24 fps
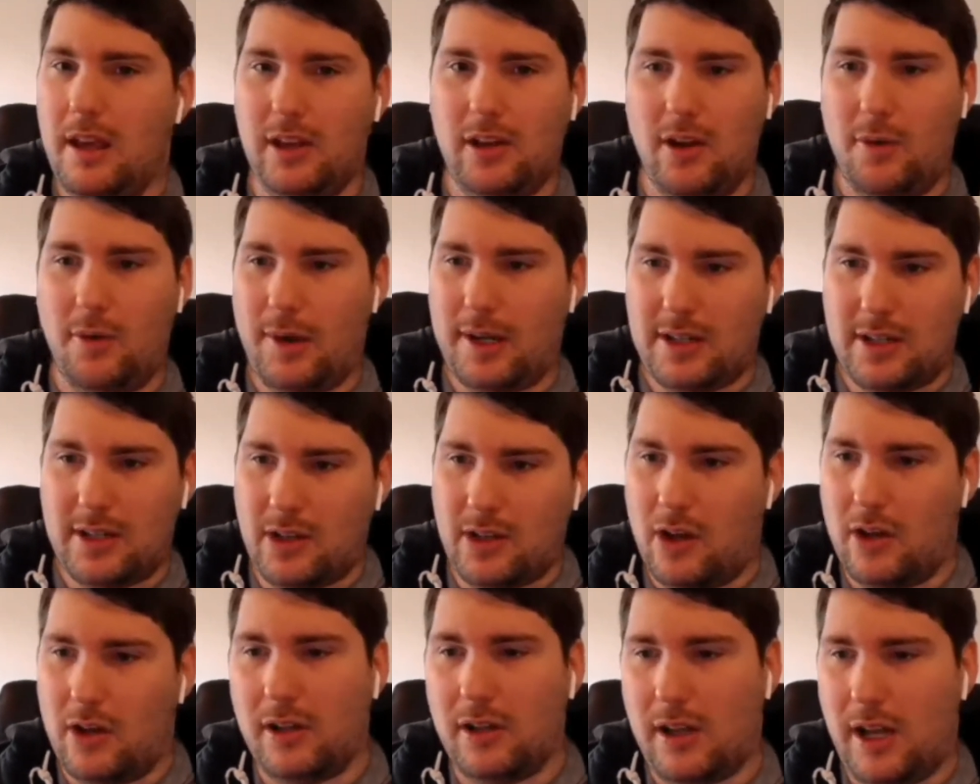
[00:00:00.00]
you know,
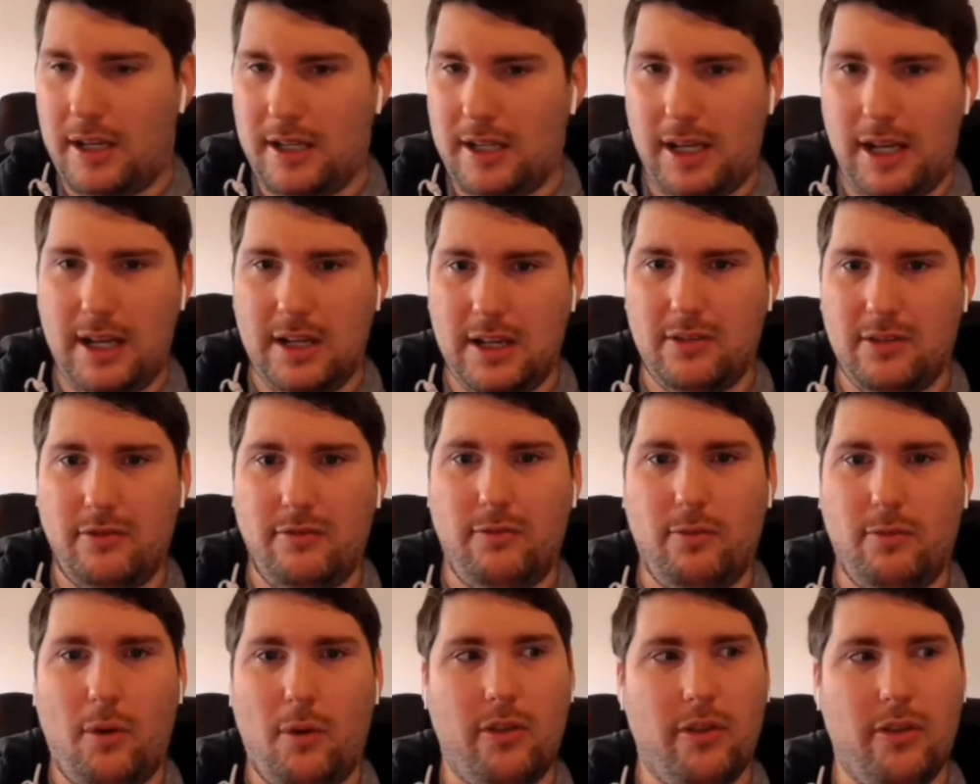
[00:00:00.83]
external ideas
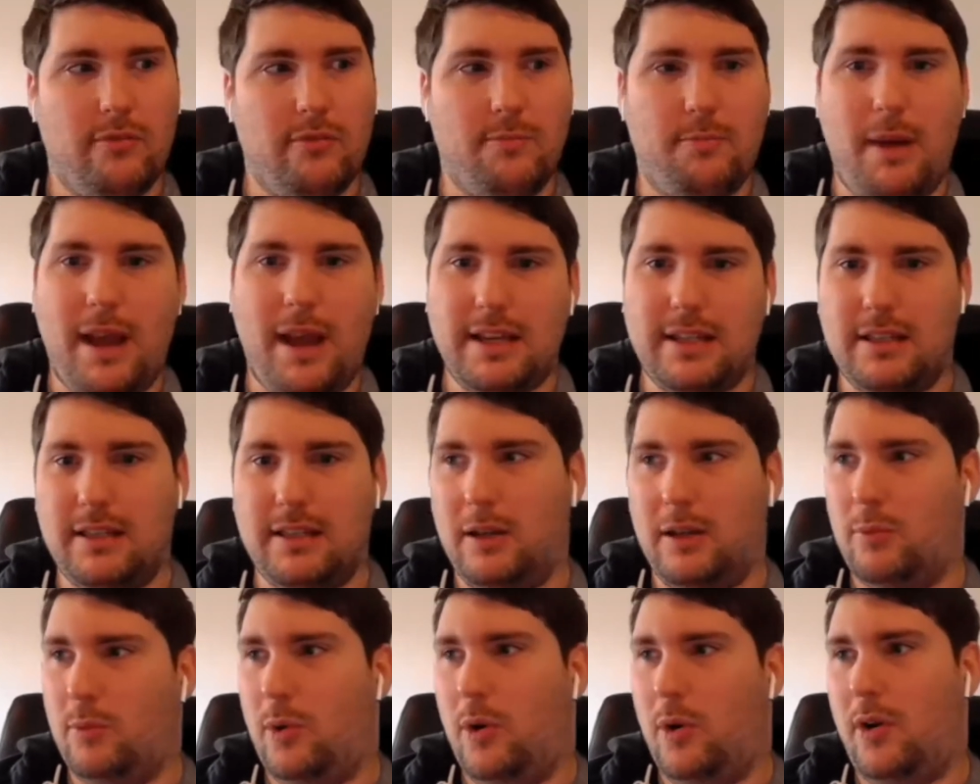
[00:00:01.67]
of what the best
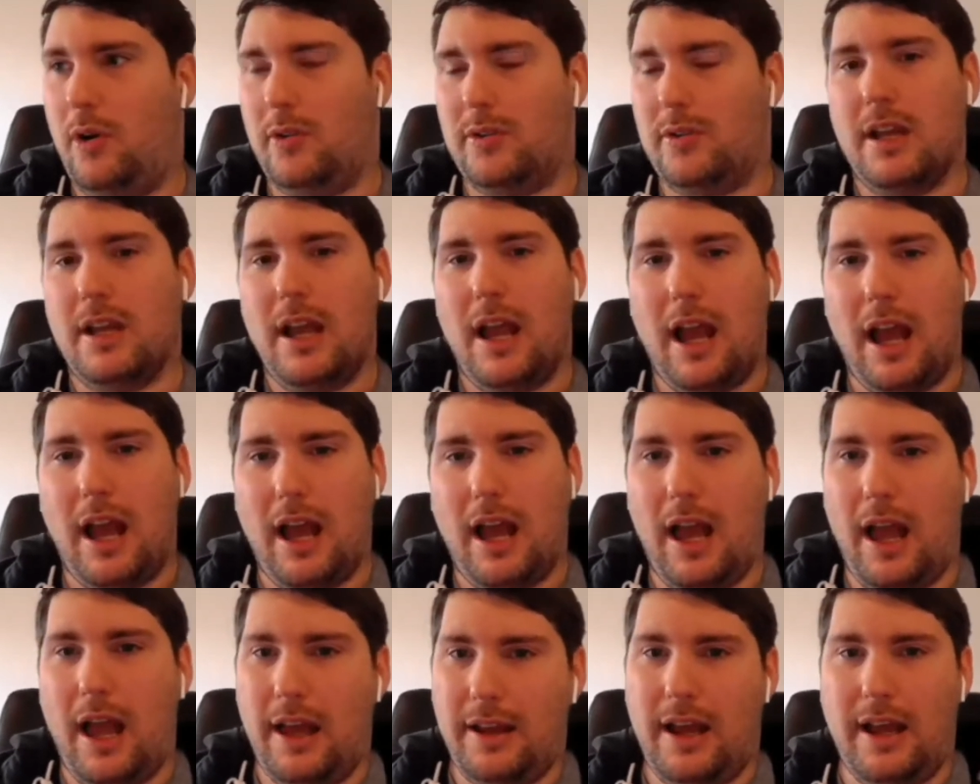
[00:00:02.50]
thing was
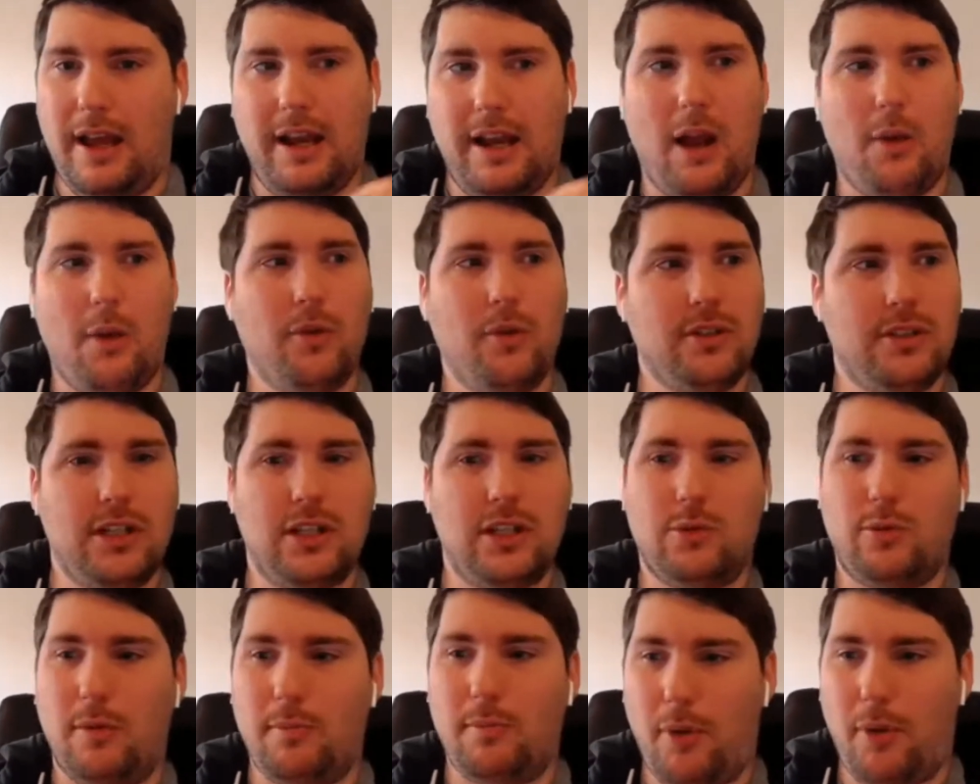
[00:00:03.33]
and, and I
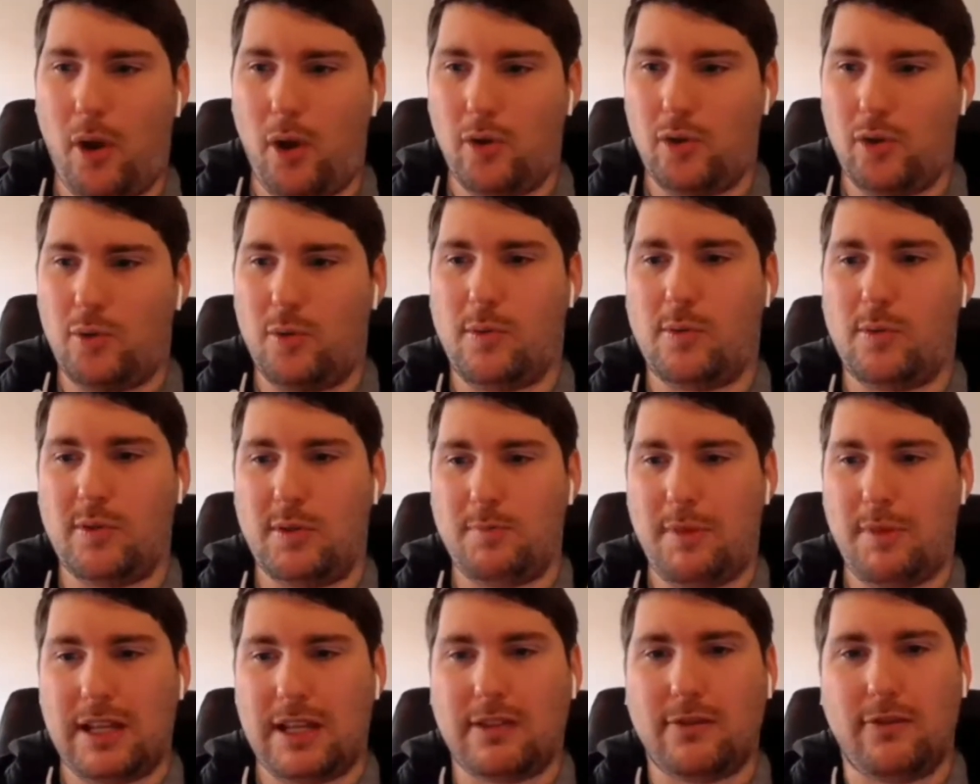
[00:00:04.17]
wanted to impose what
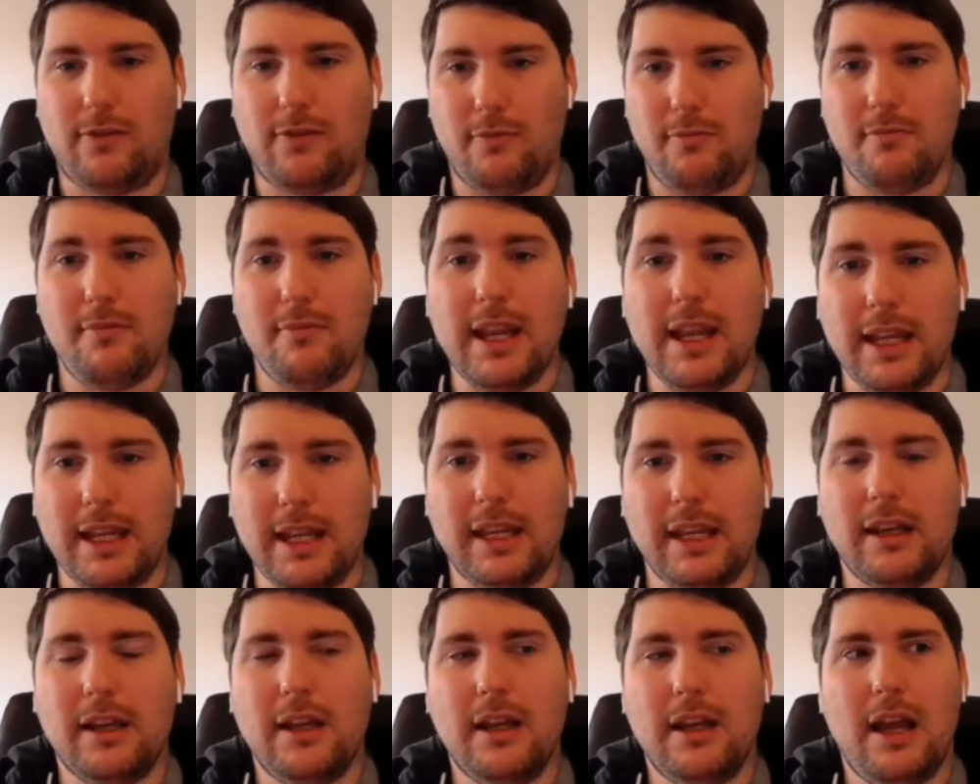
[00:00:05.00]
was best for
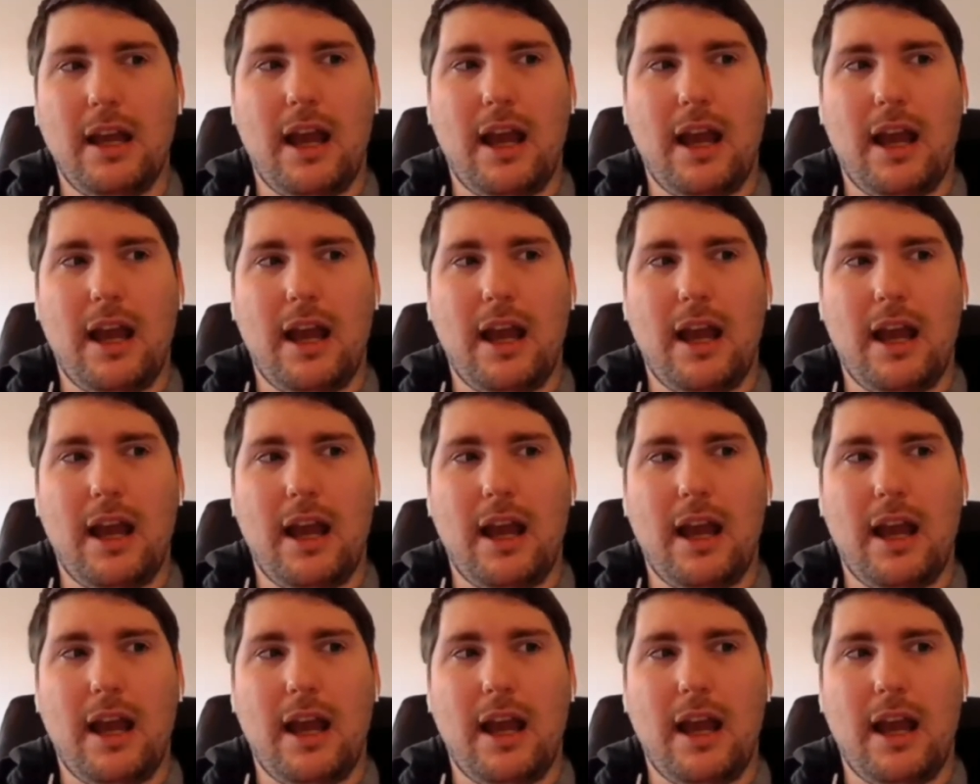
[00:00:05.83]
me.